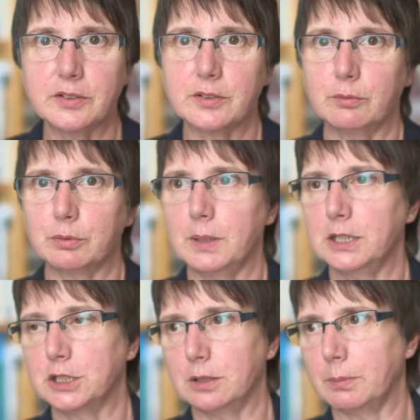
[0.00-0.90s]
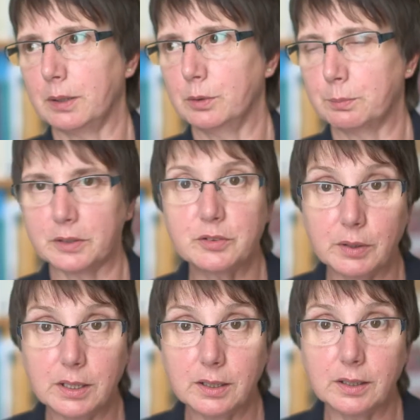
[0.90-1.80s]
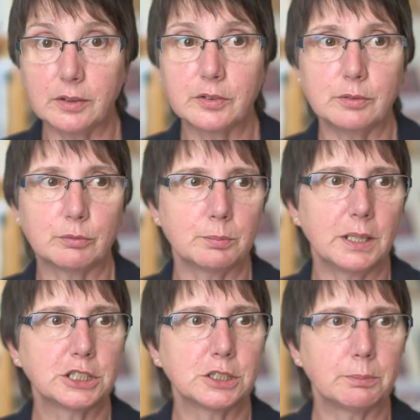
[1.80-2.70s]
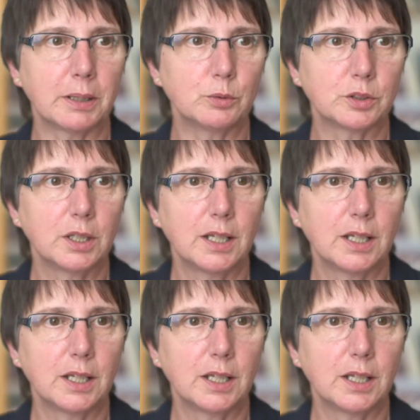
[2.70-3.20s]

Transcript: it's information about breastfeeding, it's information about